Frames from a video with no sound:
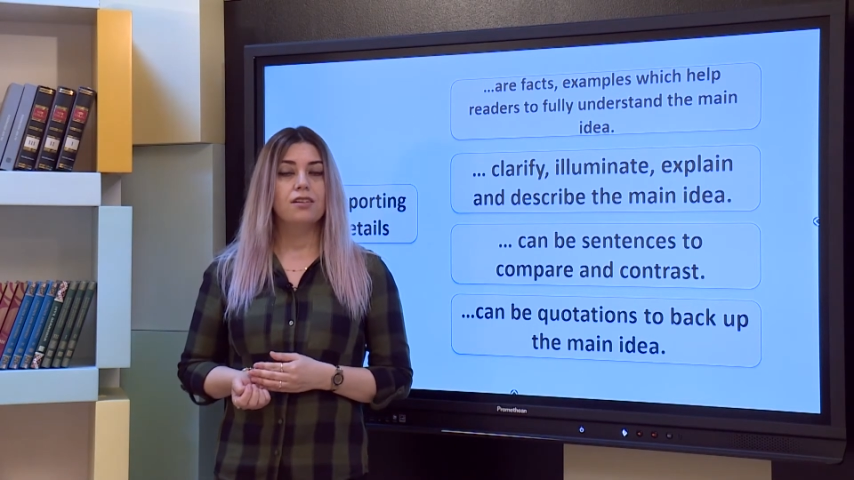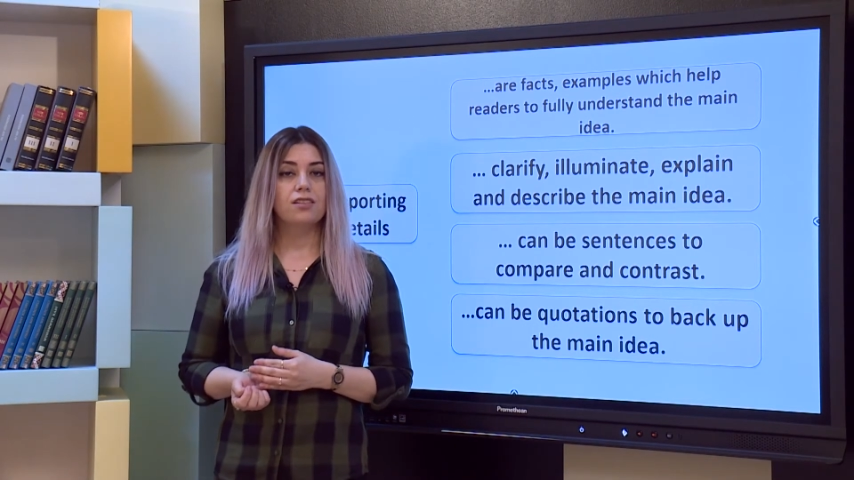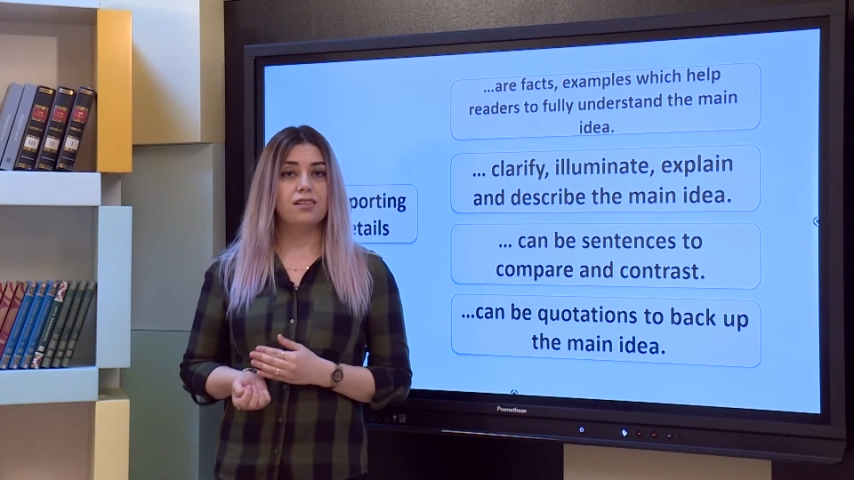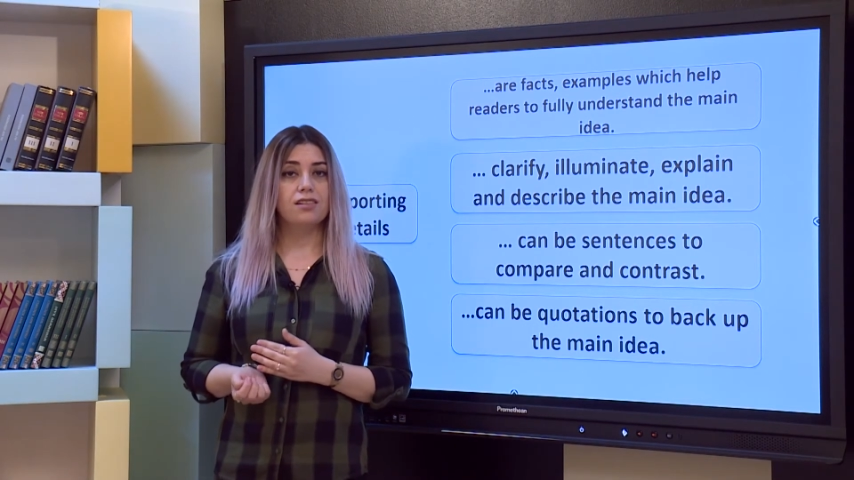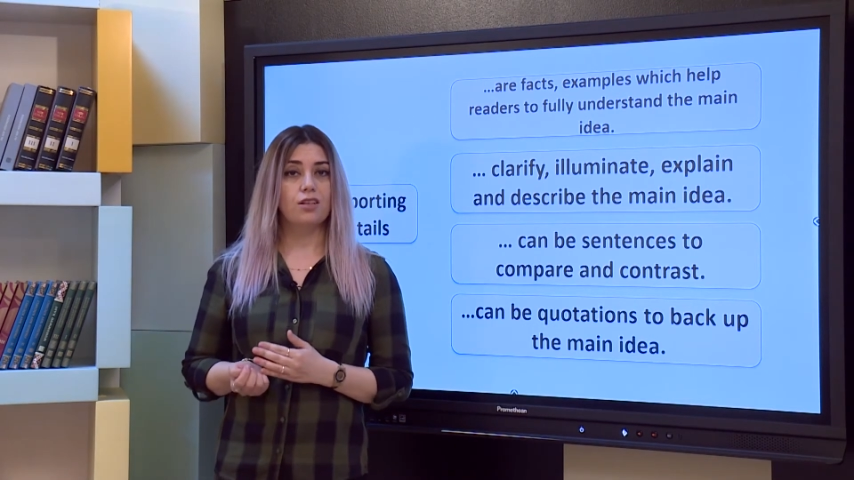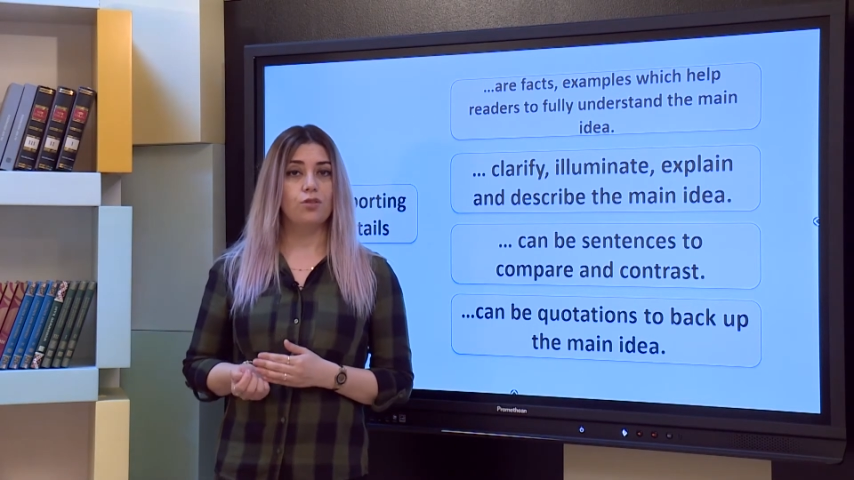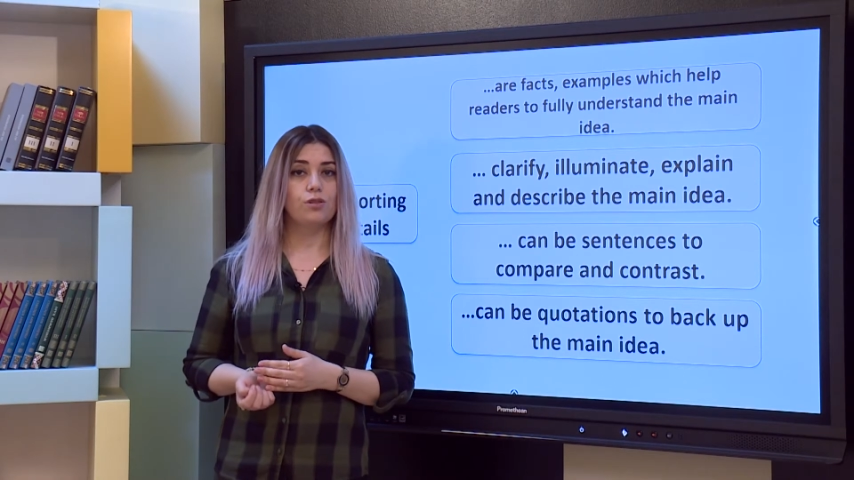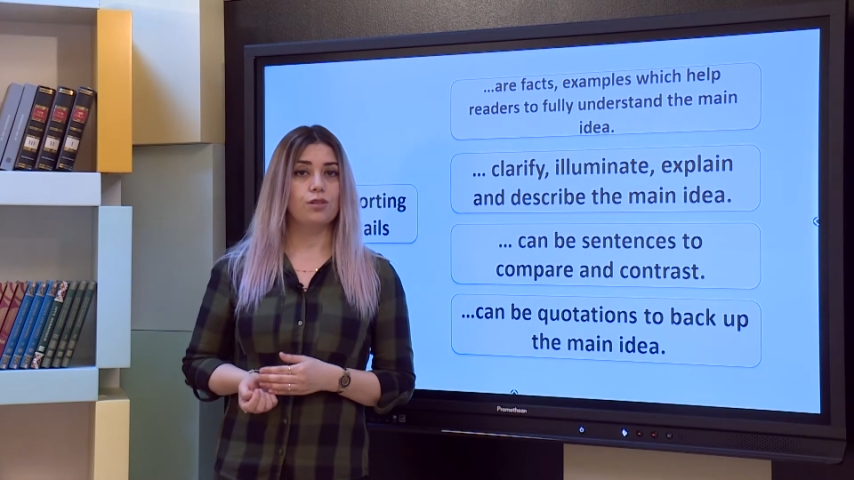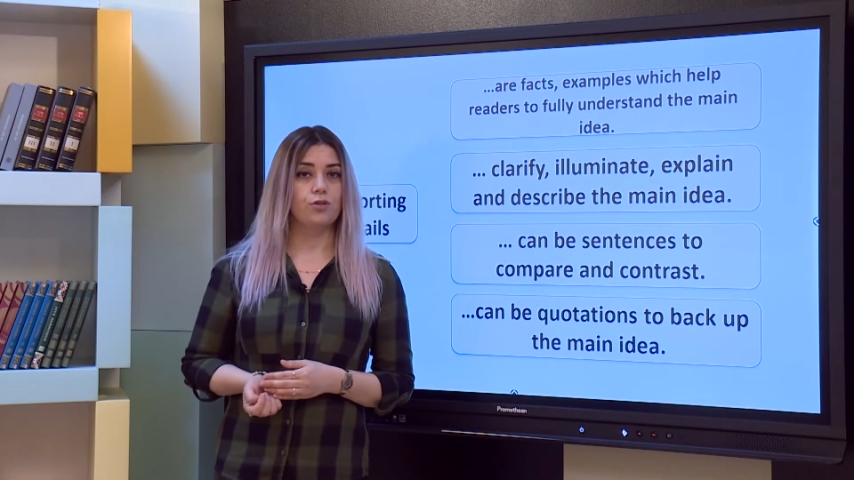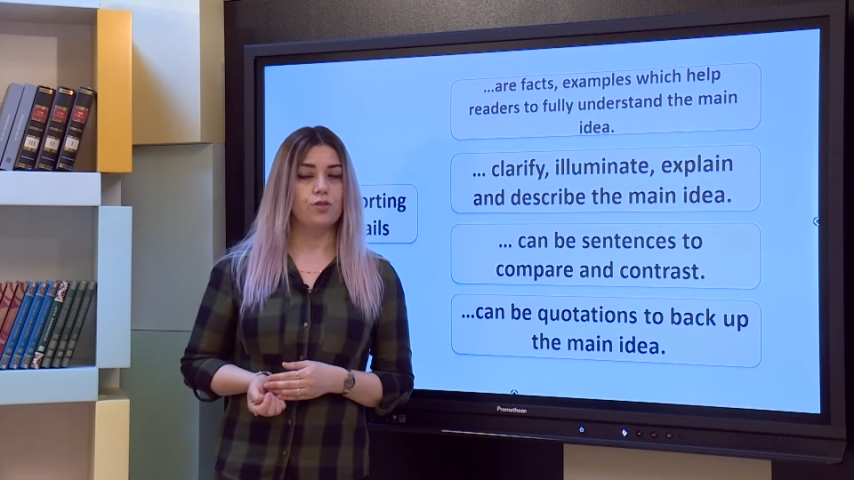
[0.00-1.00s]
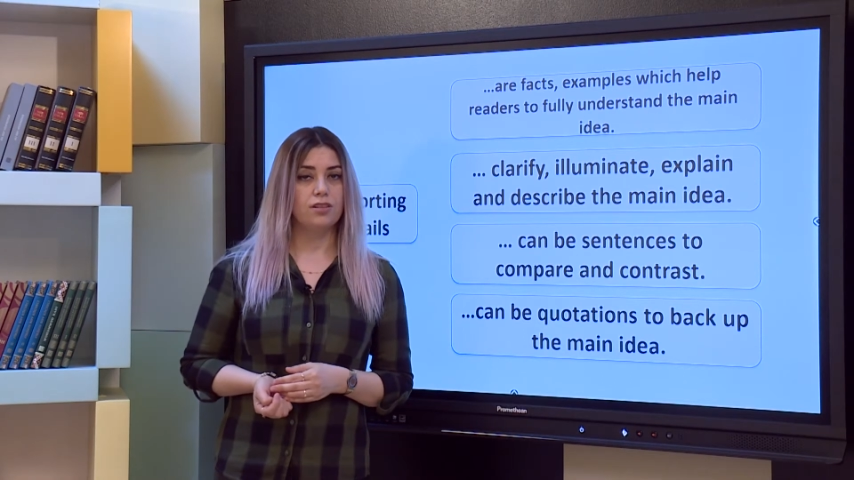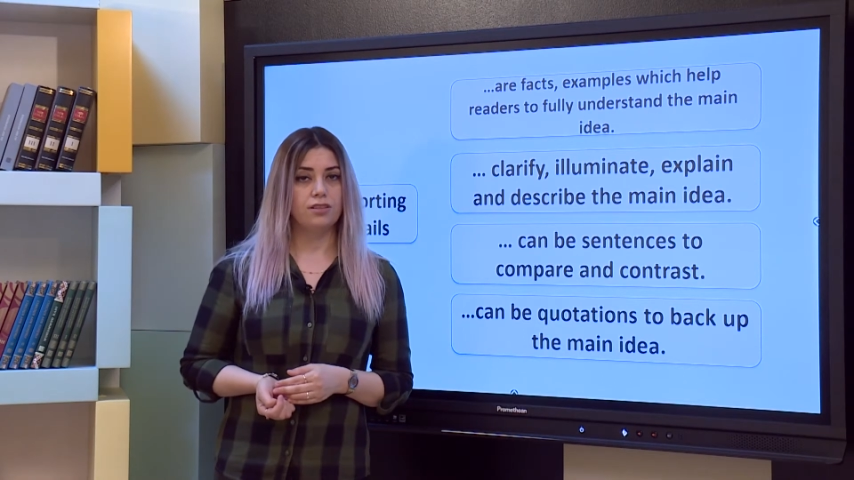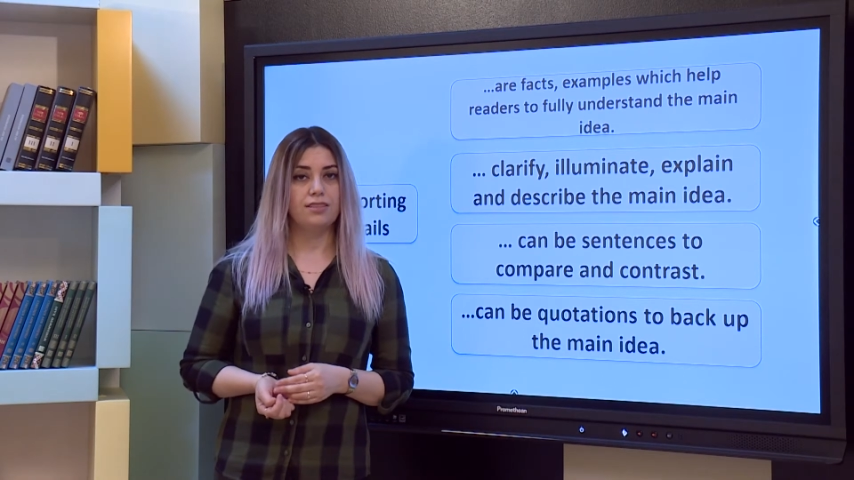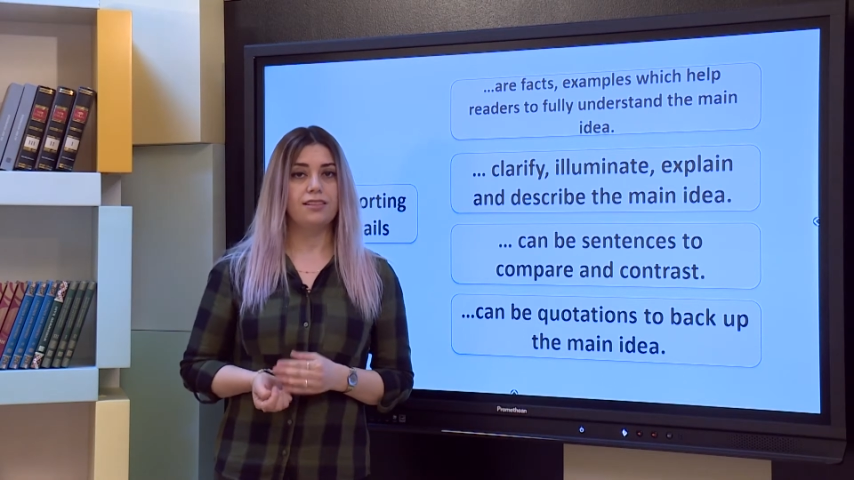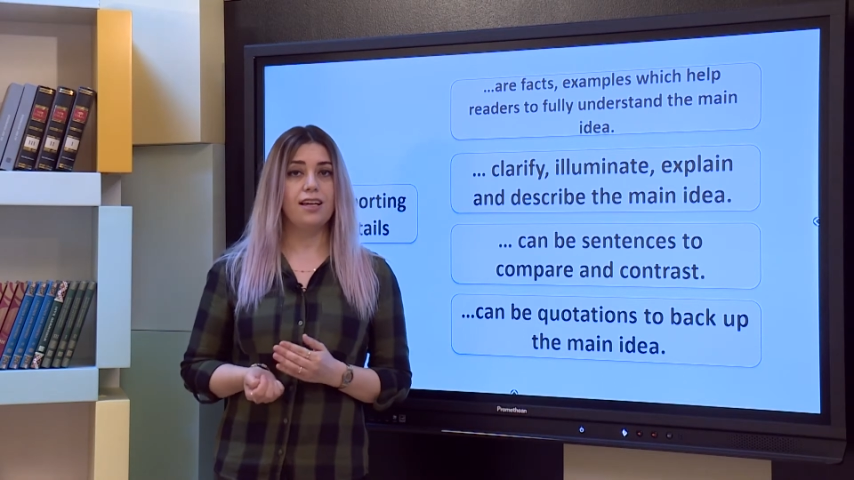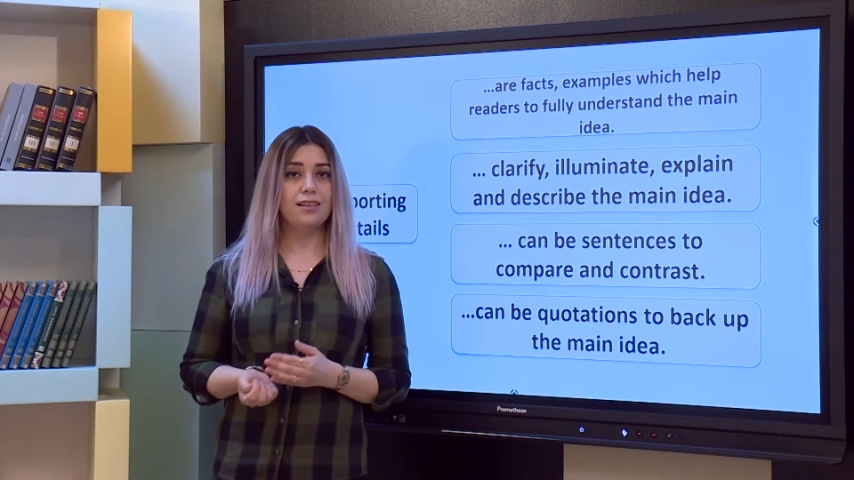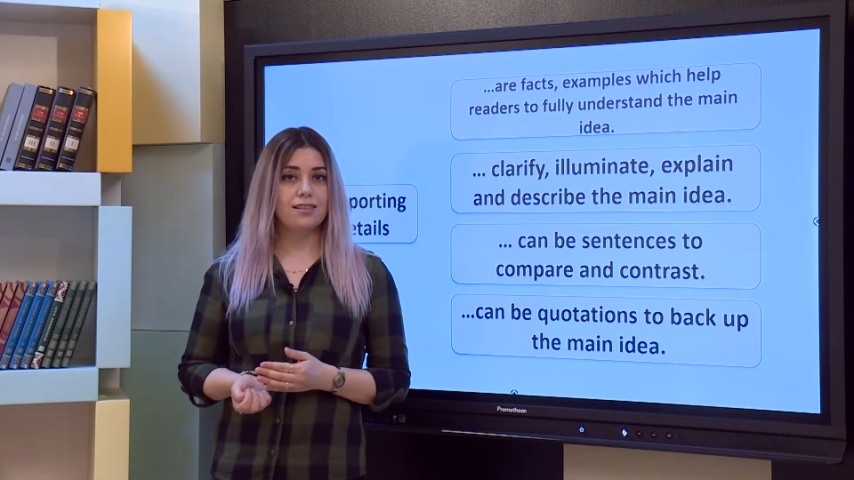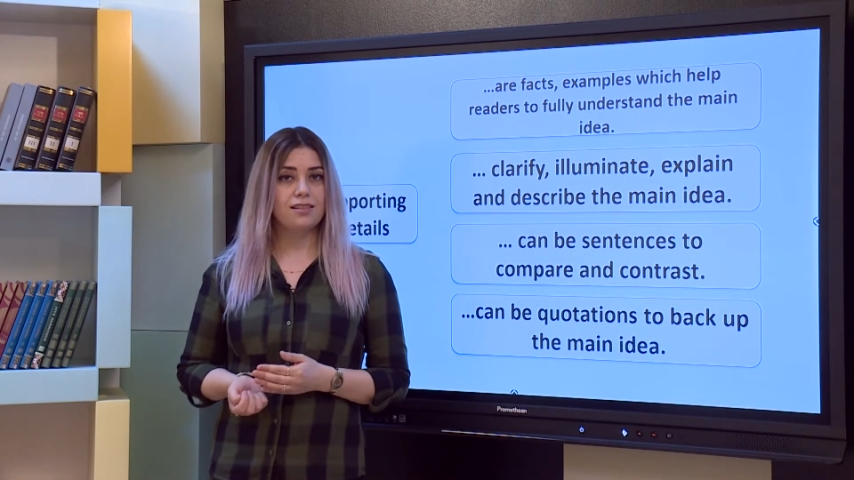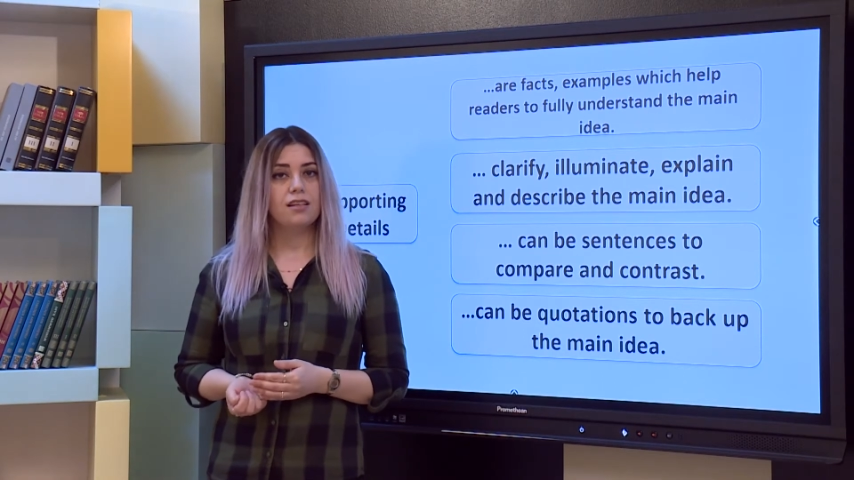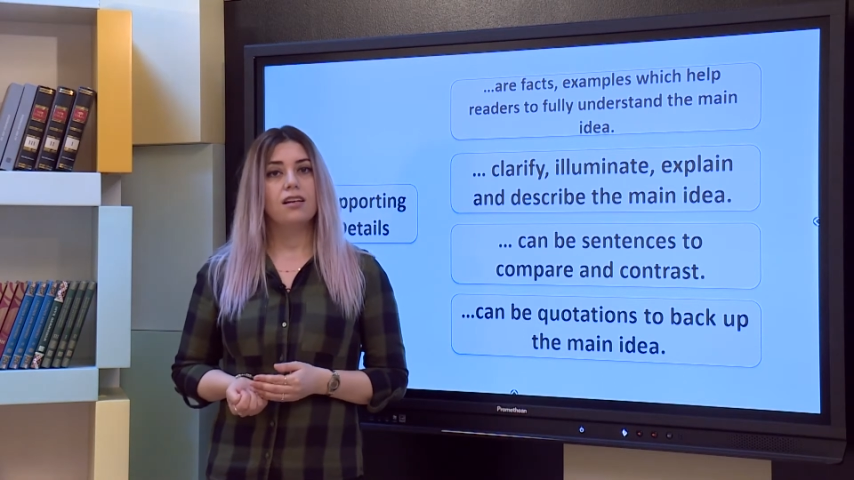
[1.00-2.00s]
These are also used in the text